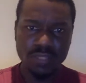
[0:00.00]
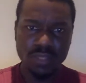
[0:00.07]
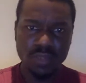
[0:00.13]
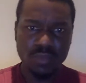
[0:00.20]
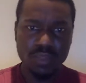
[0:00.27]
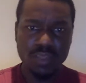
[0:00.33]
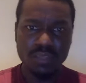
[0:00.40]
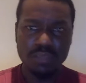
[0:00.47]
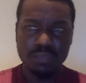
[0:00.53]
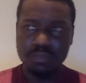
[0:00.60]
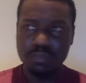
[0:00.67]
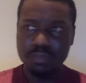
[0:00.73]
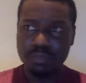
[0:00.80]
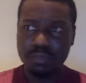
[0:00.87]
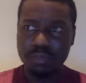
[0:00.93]
with
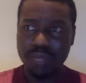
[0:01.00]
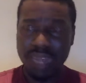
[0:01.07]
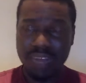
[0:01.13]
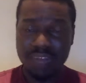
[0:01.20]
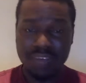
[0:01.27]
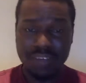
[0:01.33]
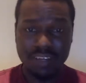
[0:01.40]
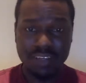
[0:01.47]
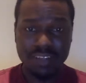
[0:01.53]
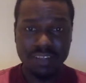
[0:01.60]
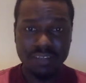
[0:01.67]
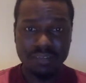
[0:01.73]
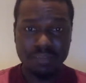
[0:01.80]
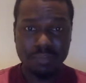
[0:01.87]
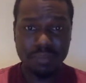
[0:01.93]

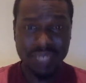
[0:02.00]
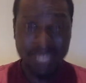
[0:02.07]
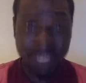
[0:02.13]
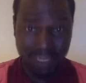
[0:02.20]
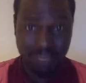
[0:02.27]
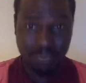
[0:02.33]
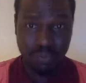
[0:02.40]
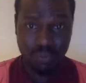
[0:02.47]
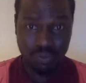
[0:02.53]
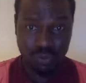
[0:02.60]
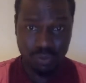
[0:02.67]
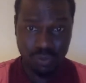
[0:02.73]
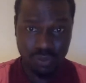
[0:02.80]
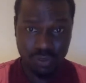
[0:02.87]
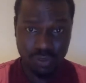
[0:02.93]
Pan-African
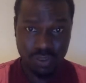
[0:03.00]
principles,